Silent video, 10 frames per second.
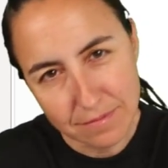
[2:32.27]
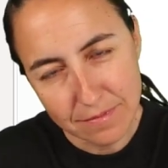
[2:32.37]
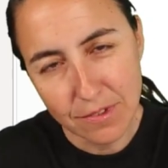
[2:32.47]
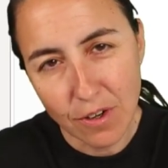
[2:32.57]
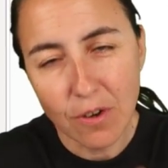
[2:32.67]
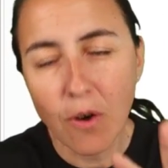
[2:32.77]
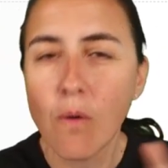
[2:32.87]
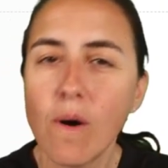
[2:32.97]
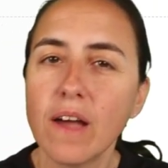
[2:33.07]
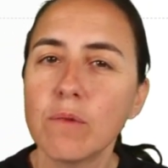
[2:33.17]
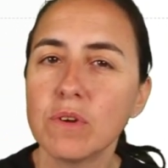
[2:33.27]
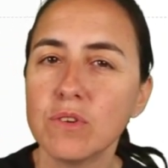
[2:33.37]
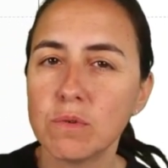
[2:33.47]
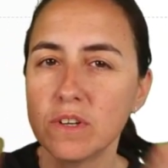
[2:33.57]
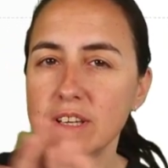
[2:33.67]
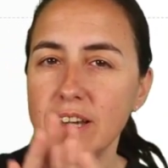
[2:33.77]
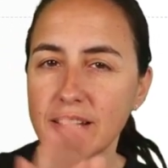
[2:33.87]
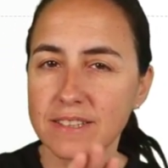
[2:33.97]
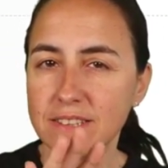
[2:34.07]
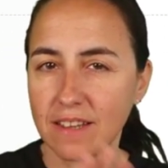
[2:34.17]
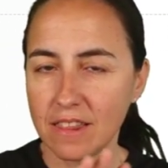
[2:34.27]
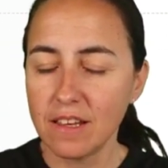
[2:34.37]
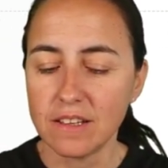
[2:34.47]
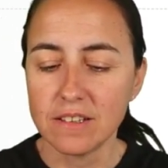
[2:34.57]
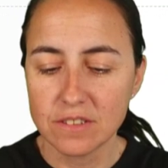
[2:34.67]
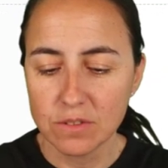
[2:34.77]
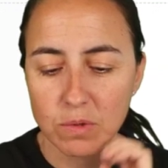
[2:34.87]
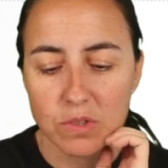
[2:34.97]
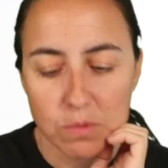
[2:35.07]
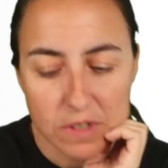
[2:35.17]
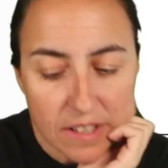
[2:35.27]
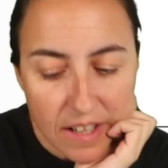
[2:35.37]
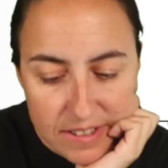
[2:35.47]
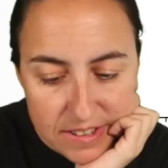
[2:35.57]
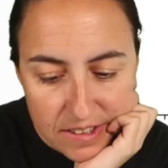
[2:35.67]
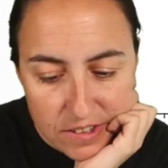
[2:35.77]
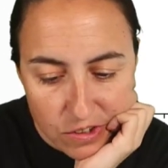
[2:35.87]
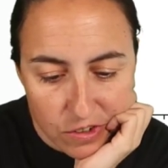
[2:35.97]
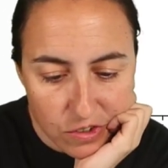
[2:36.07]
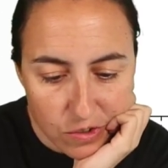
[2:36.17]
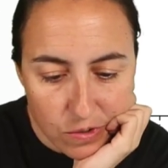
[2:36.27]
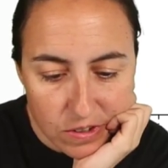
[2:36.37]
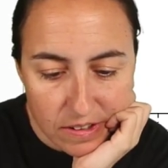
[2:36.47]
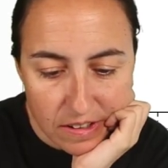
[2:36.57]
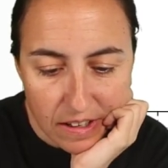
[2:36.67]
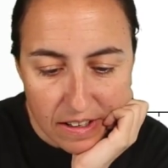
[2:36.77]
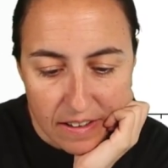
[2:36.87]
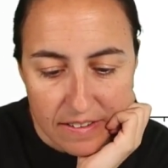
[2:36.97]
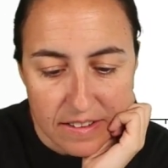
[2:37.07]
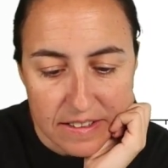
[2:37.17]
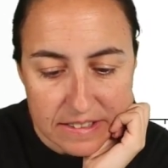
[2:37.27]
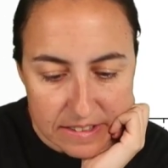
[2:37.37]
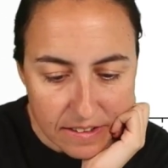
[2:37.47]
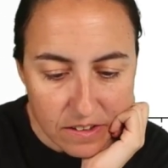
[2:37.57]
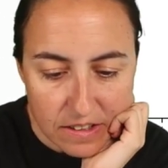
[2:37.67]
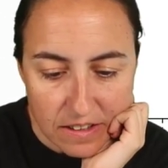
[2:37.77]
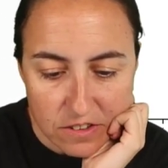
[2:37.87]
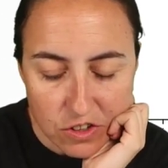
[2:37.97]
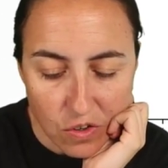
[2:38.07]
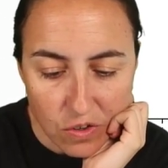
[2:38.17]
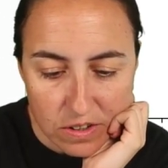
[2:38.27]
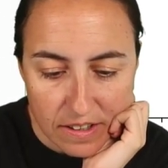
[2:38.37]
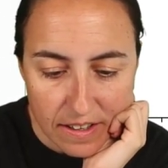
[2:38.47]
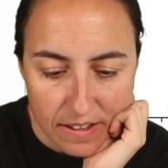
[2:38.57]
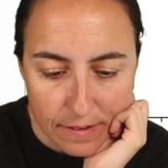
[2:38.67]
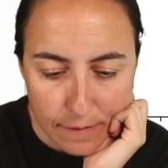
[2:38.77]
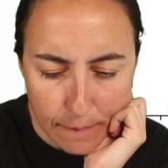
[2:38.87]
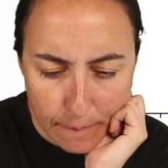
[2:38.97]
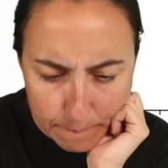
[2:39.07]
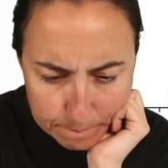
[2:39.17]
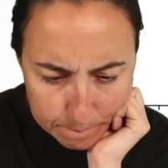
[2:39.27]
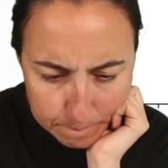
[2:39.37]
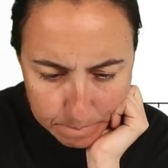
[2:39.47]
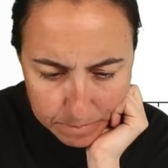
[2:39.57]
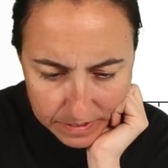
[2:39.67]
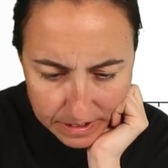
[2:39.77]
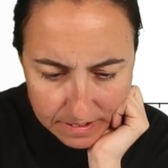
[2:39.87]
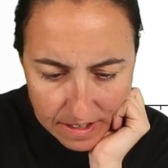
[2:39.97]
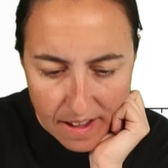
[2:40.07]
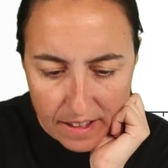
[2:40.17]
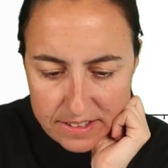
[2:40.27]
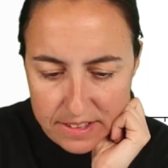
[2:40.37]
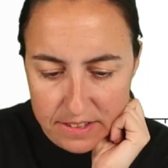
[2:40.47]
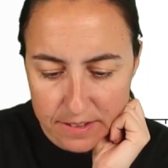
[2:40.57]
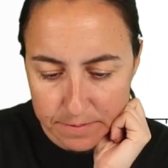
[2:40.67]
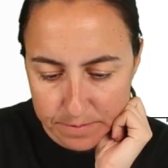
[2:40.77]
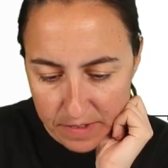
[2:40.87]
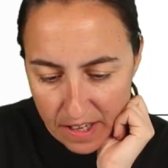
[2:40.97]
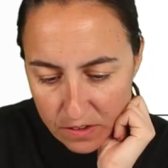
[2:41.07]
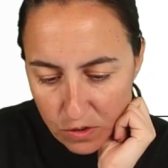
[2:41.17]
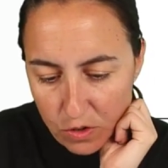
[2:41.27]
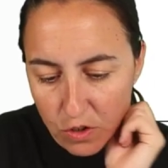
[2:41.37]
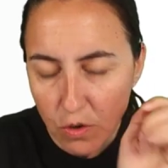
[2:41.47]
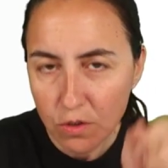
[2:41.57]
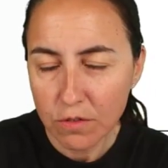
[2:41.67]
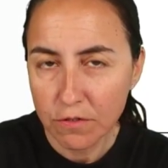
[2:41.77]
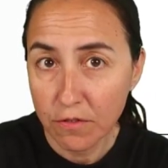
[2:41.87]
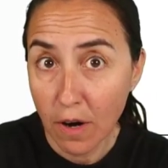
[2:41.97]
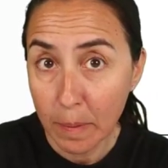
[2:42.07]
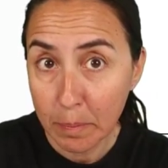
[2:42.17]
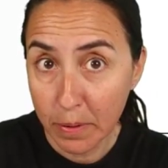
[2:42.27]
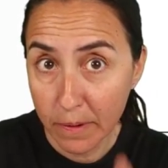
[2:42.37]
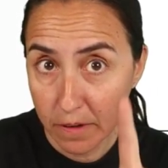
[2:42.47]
not quite when you want to nest things. When you want to nest things, you're using this thing that is called a data axis. And you go up